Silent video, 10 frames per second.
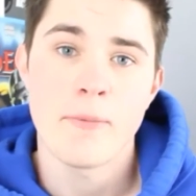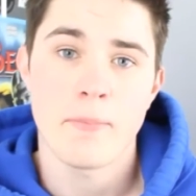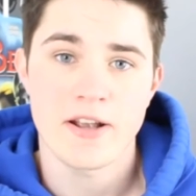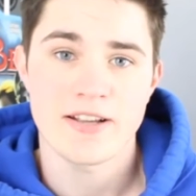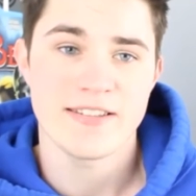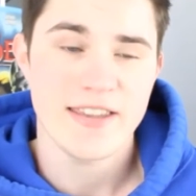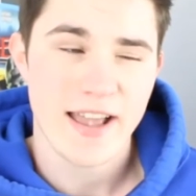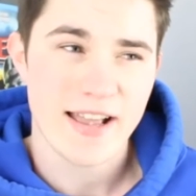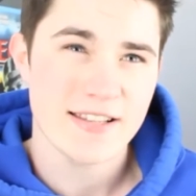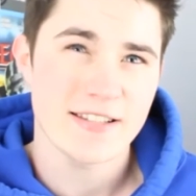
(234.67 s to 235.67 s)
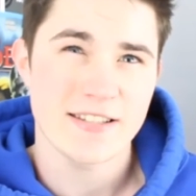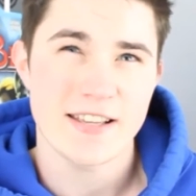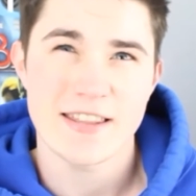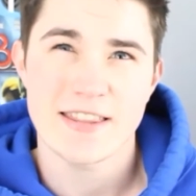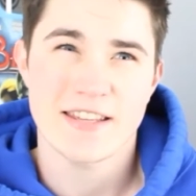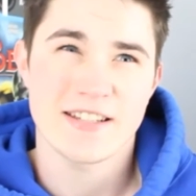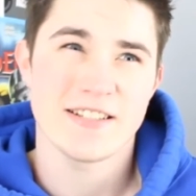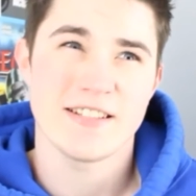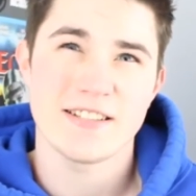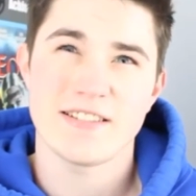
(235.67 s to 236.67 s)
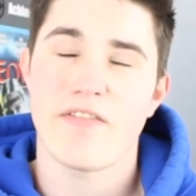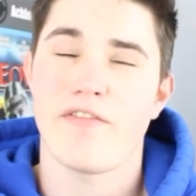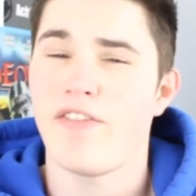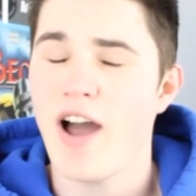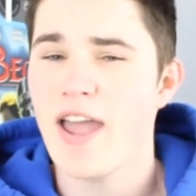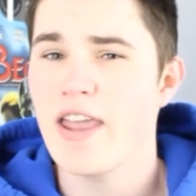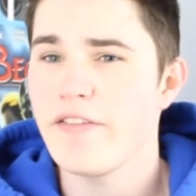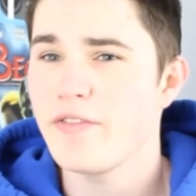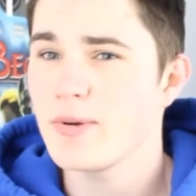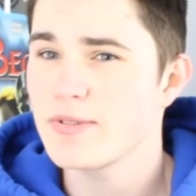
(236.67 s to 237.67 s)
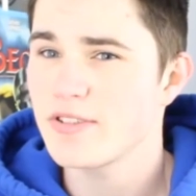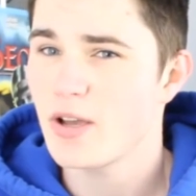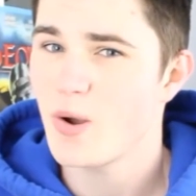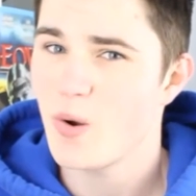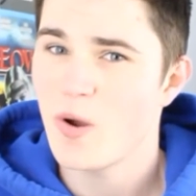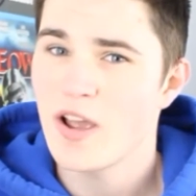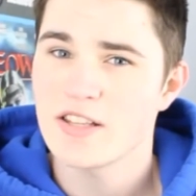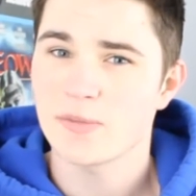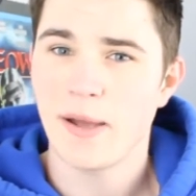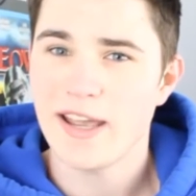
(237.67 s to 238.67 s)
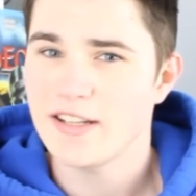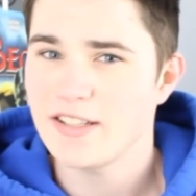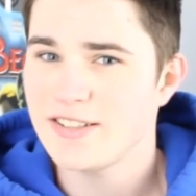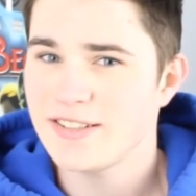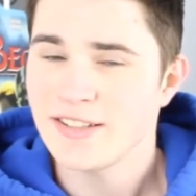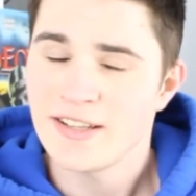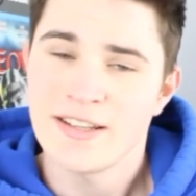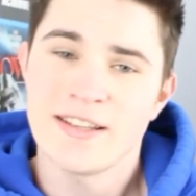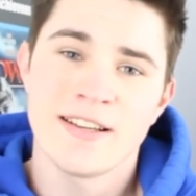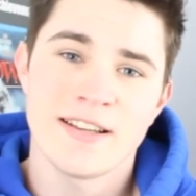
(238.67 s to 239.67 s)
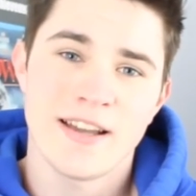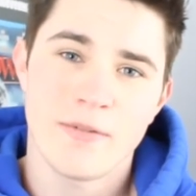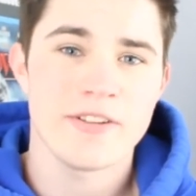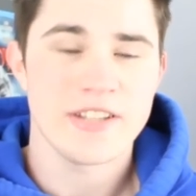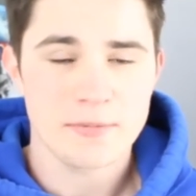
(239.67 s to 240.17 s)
Because he has, I think, 5 or so spiders. I'm gonna say